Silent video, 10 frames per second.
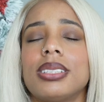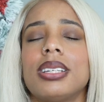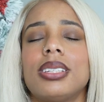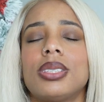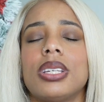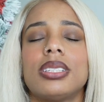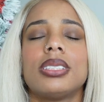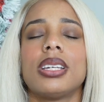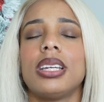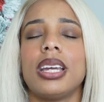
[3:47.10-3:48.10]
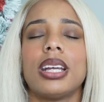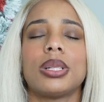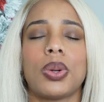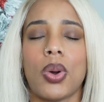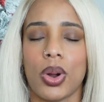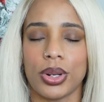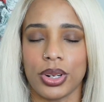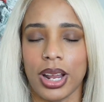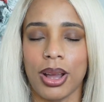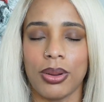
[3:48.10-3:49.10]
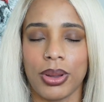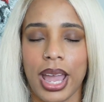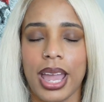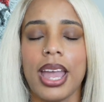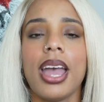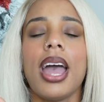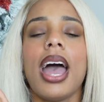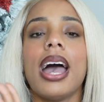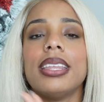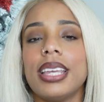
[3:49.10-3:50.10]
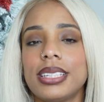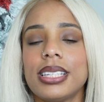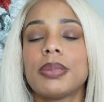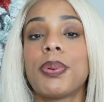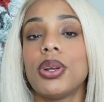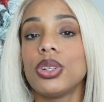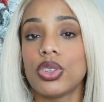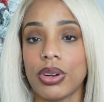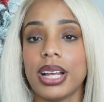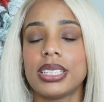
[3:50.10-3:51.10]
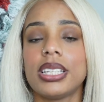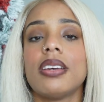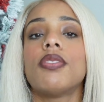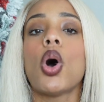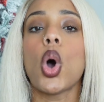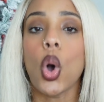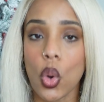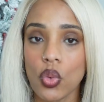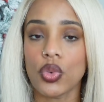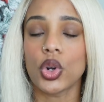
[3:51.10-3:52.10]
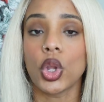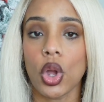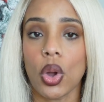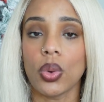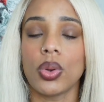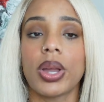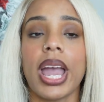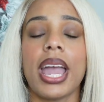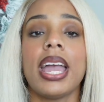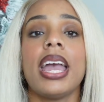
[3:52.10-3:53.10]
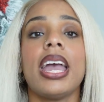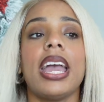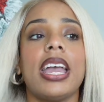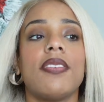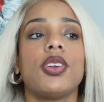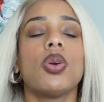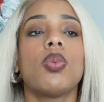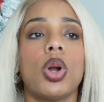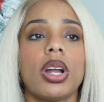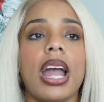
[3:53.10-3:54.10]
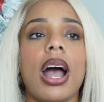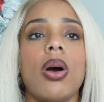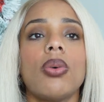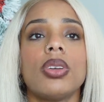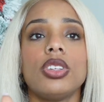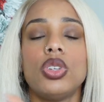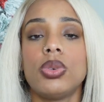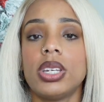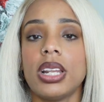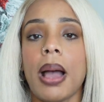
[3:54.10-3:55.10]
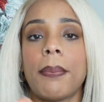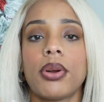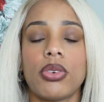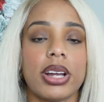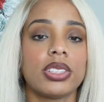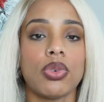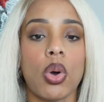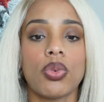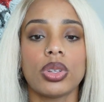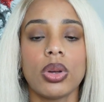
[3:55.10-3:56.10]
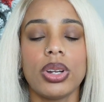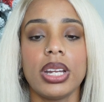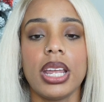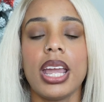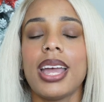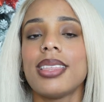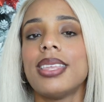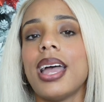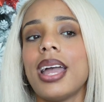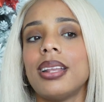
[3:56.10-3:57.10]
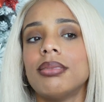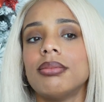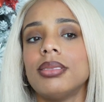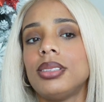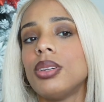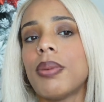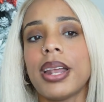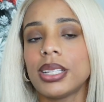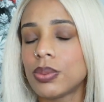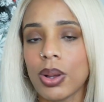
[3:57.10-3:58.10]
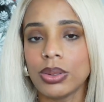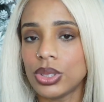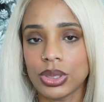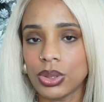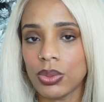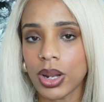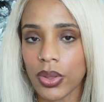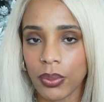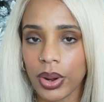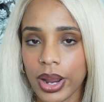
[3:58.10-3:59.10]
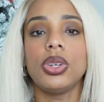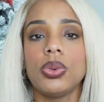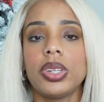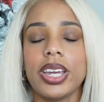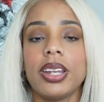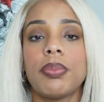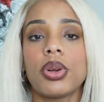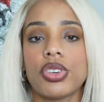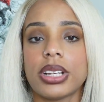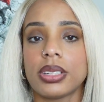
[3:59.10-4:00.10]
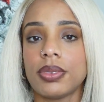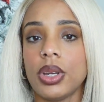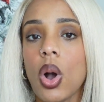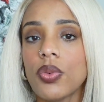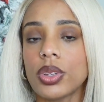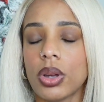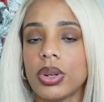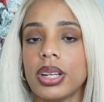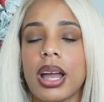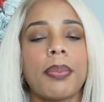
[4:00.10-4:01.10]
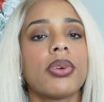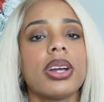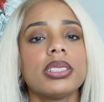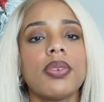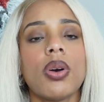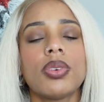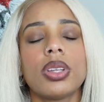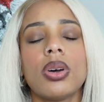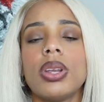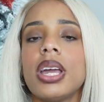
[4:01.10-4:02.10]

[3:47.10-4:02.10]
this is going to get a little harder now, okay? And this is progressive overload, okay? If your workout, you cannot progressive overload in it, then you might as well just do another work. You can progressively overload it. Now, progressive overload